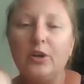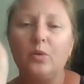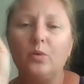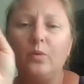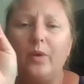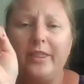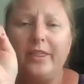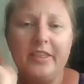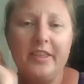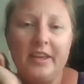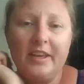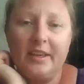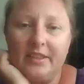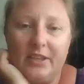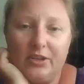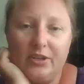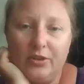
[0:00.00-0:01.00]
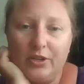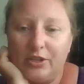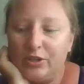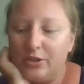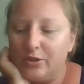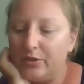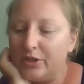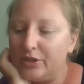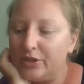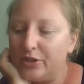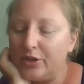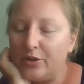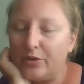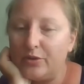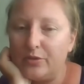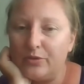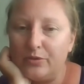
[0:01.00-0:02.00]
one thing that you can do to
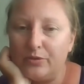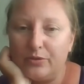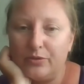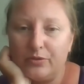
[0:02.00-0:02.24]
show